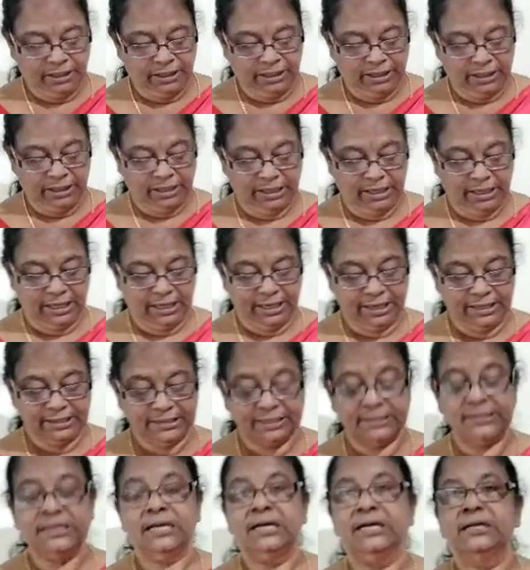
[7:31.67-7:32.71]
in it
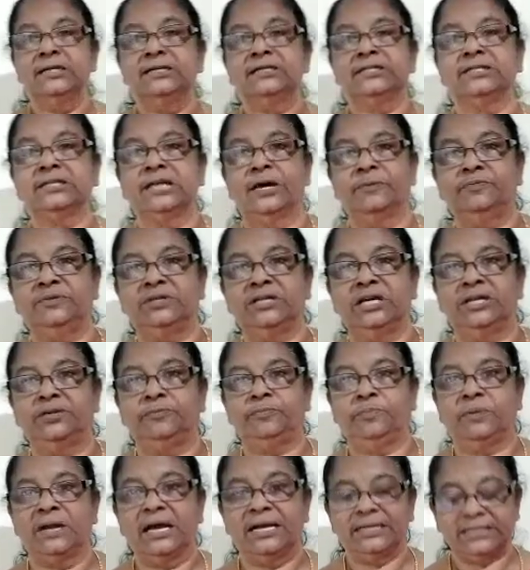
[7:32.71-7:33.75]
is
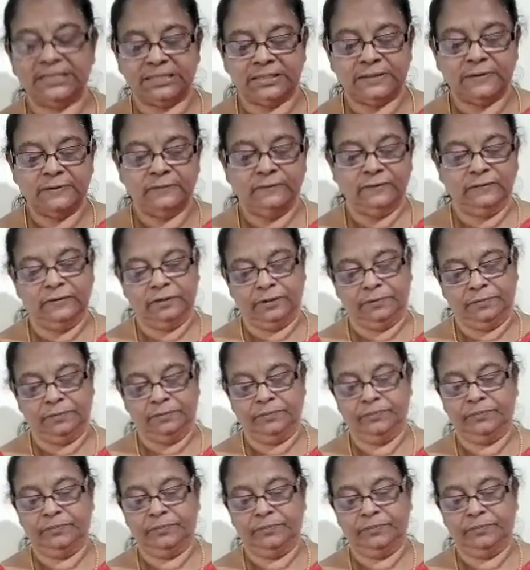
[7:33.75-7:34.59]
subject plus verb.